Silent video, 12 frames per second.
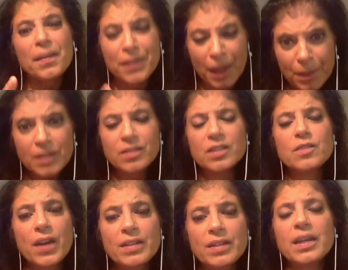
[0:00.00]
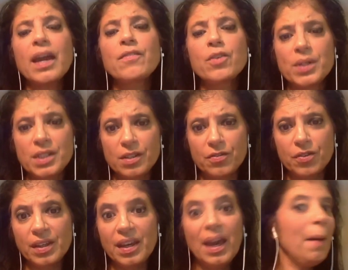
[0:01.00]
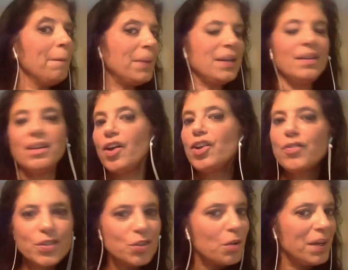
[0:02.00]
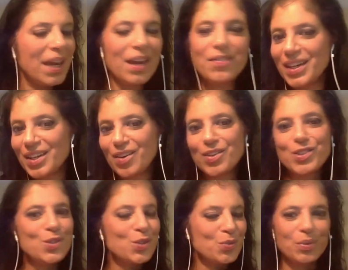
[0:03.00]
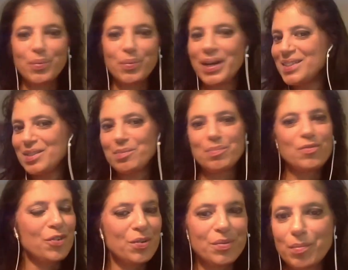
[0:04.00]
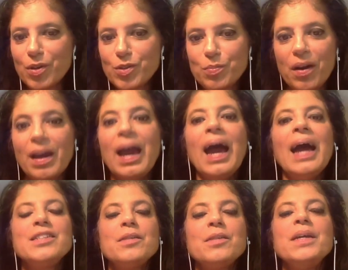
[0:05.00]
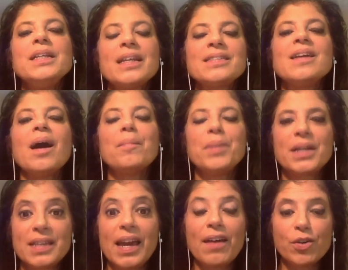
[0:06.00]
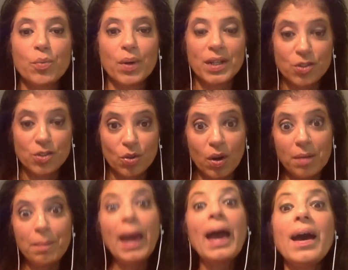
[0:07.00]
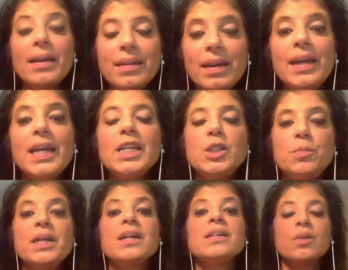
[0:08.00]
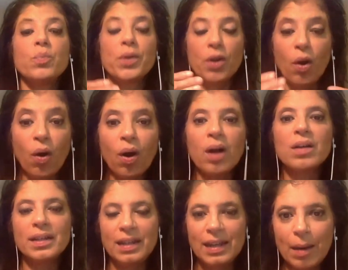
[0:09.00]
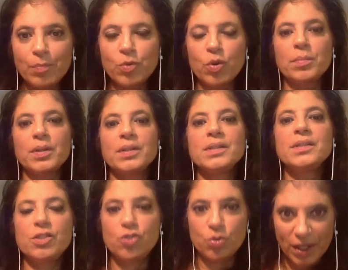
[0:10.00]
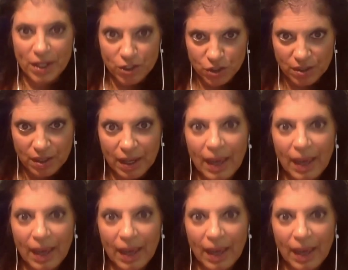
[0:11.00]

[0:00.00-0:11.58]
that is expecting everyone differently, but none of us are behaving in our usual ways for the most part. To me, that's not because everyone has gone mad, it's because we're all in an abnormal situation.